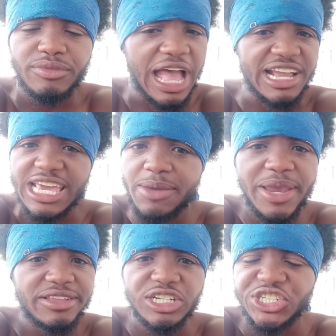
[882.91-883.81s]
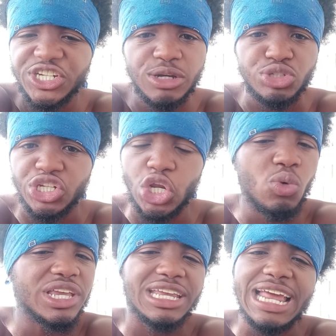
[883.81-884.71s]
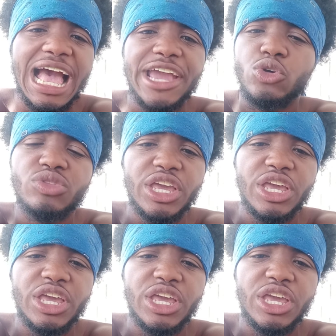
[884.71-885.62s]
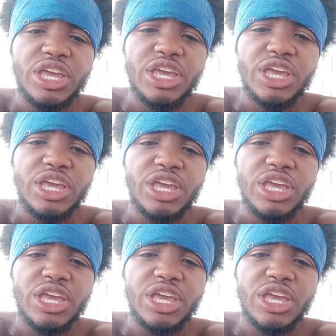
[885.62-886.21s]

I can't make this shit up, G. No one can hide who they are anymore, bro.